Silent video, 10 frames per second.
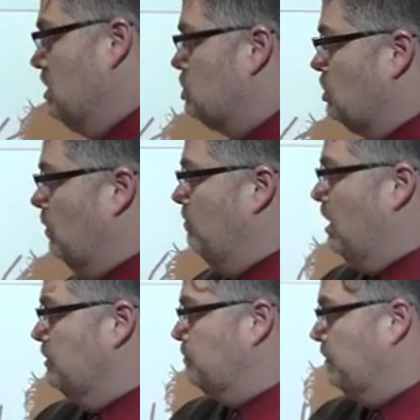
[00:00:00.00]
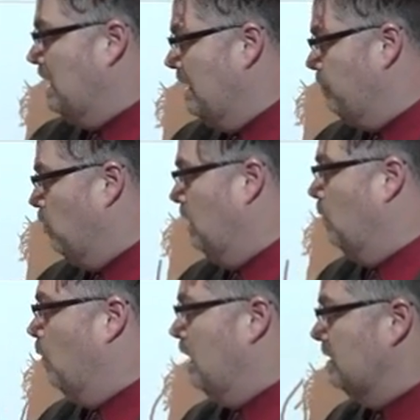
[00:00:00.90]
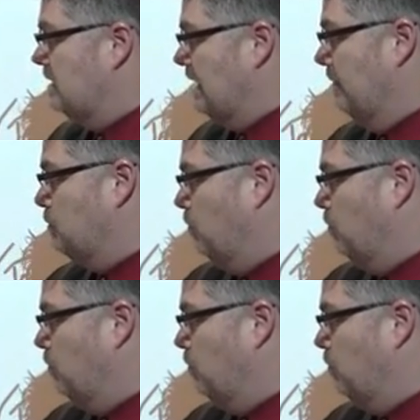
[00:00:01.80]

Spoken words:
So we multiply 0.1 times